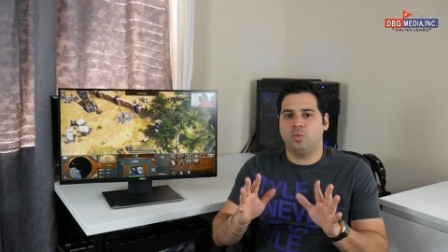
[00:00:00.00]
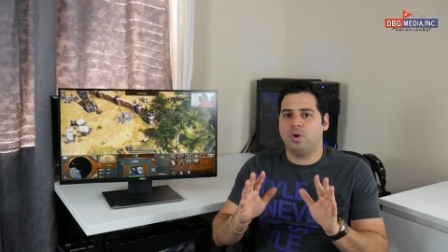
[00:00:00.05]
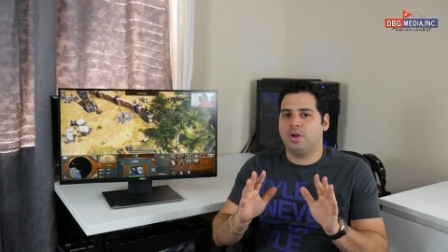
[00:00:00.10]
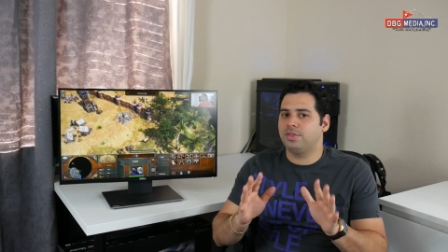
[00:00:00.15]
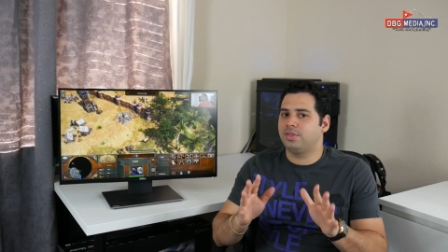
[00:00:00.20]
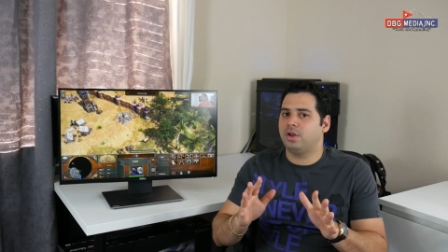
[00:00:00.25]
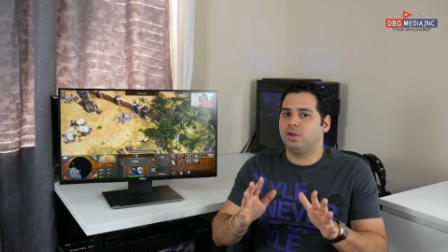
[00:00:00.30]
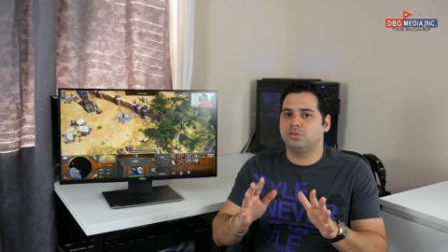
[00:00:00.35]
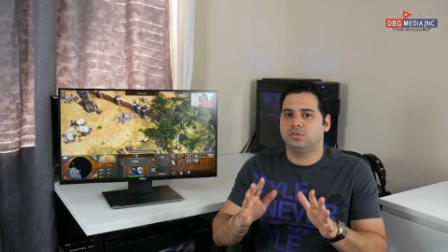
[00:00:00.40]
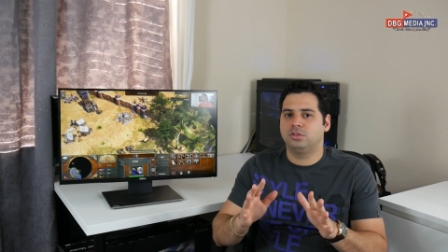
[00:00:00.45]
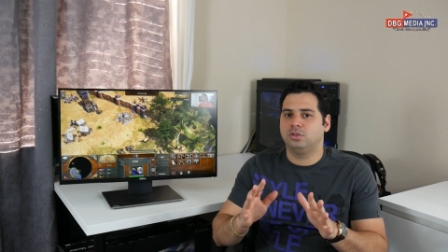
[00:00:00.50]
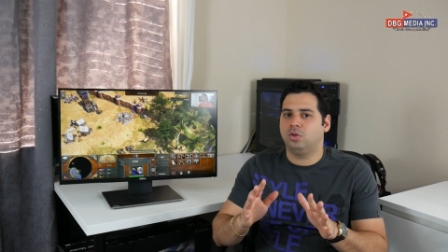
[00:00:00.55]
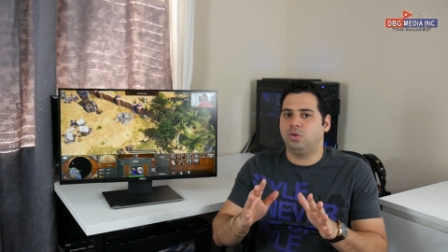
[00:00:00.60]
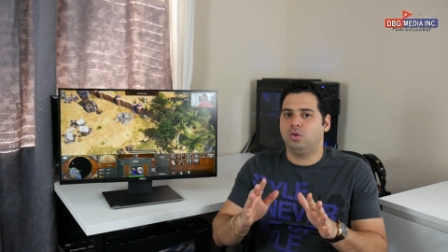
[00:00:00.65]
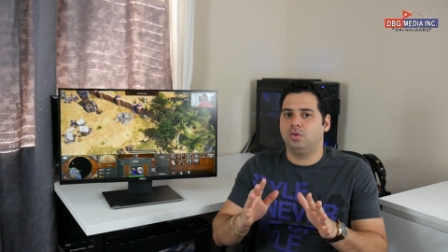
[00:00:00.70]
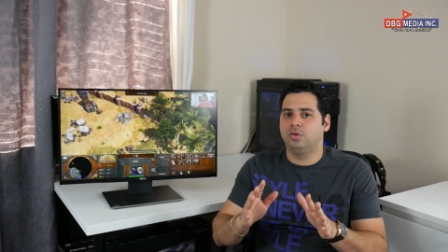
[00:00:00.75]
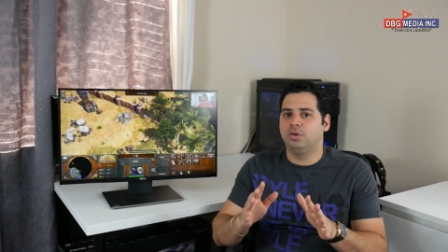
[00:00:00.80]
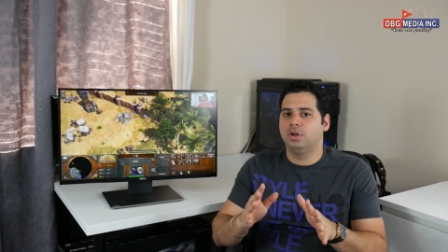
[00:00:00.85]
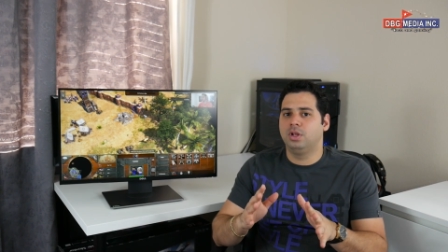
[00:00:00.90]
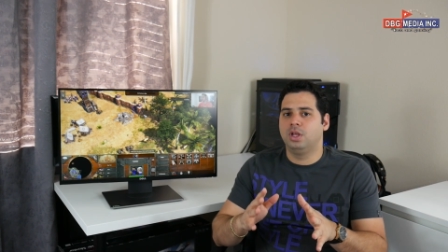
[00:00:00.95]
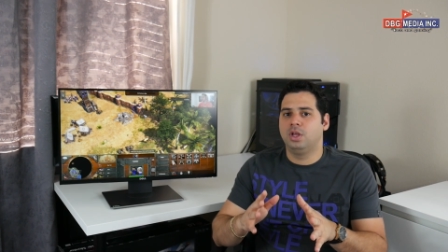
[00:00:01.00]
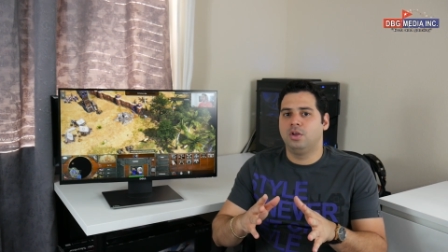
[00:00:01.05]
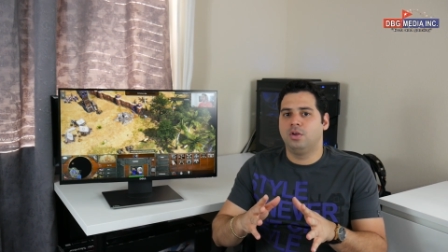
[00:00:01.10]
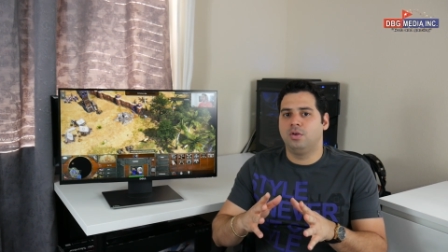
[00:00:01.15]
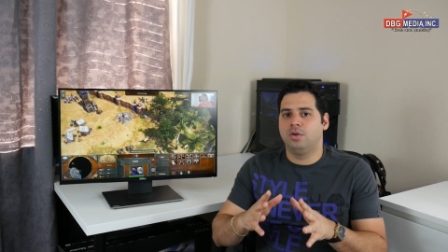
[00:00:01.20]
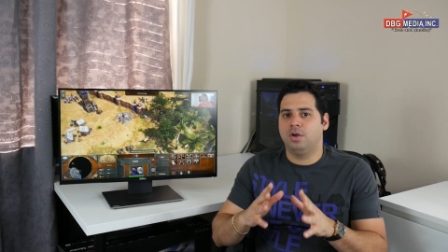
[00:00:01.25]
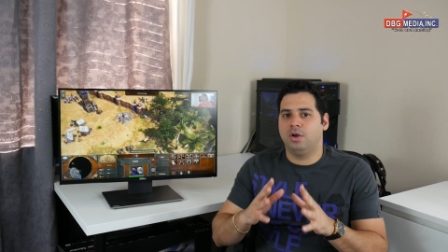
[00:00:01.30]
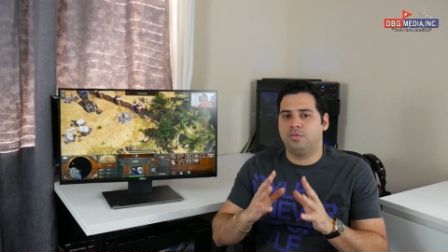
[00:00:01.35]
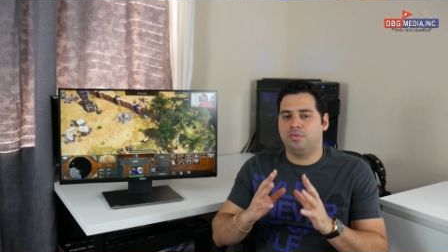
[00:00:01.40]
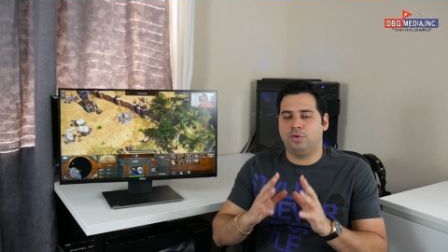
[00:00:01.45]

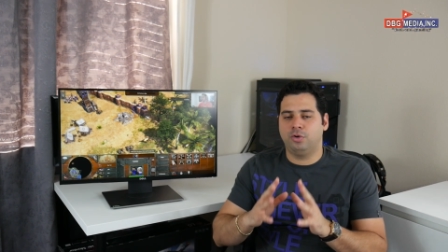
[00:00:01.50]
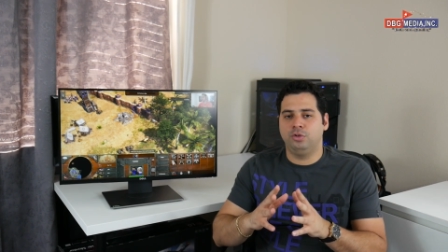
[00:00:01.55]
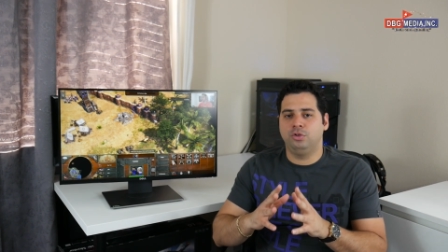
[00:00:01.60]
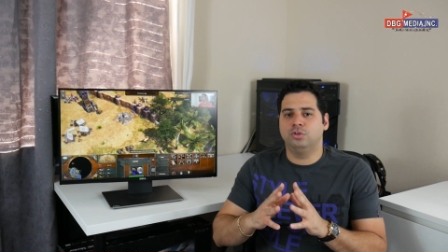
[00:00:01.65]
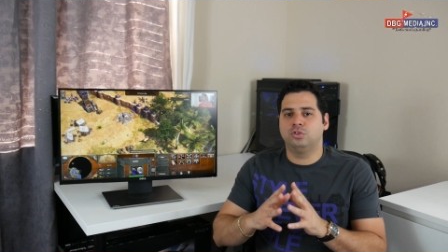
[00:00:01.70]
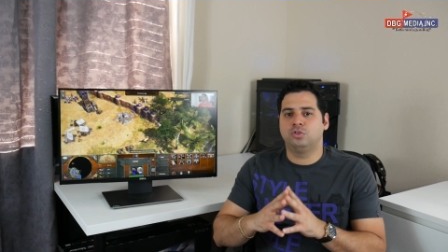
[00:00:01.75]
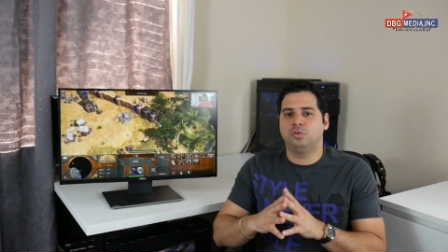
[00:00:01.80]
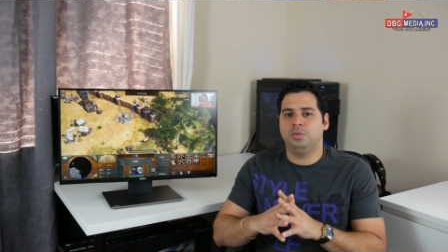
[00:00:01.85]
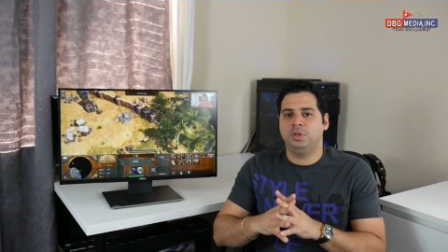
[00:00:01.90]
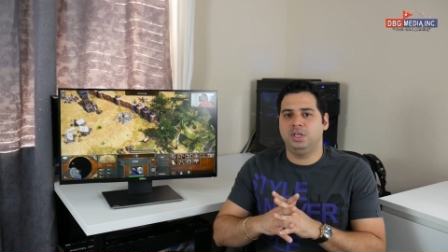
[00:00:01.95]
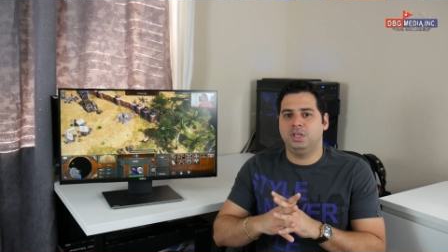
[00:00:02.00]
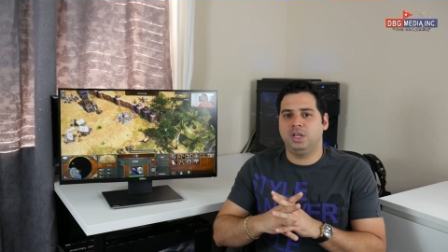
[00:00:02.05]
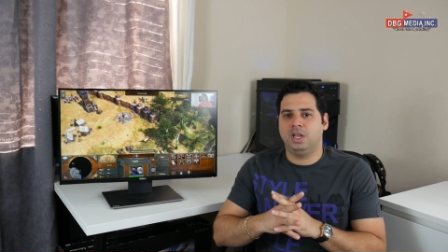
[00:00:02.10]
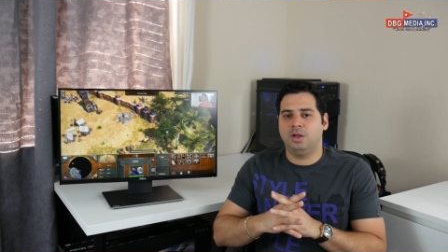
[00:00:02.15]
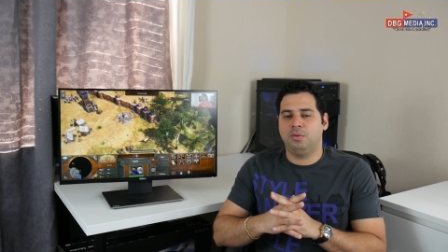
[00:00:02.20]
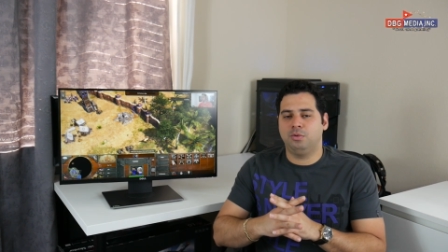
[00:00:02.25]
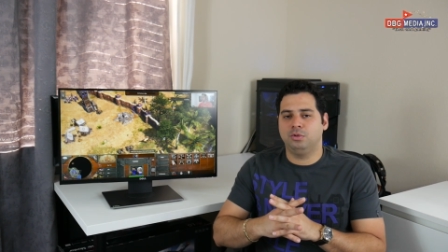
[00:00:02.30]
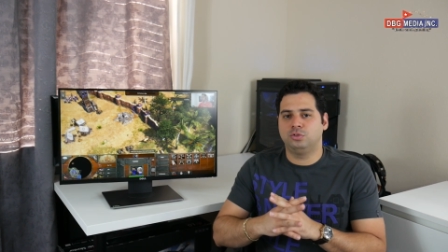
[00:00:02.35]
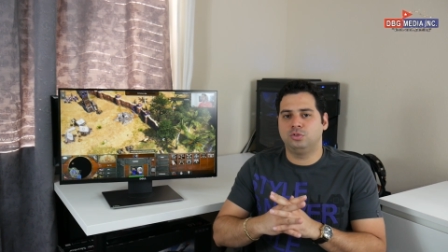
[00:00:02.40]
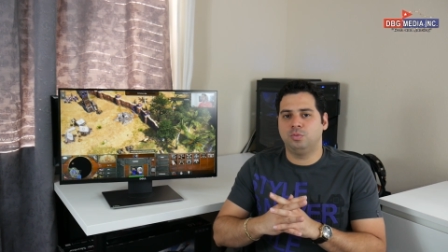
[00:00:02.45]
$1,000 for you to be able